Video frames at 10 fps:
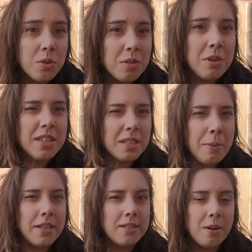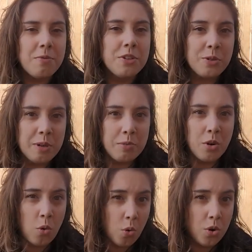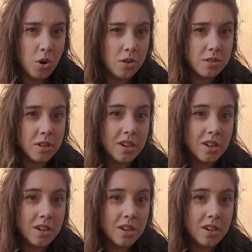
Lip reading: autumn is the best time for treatment or not.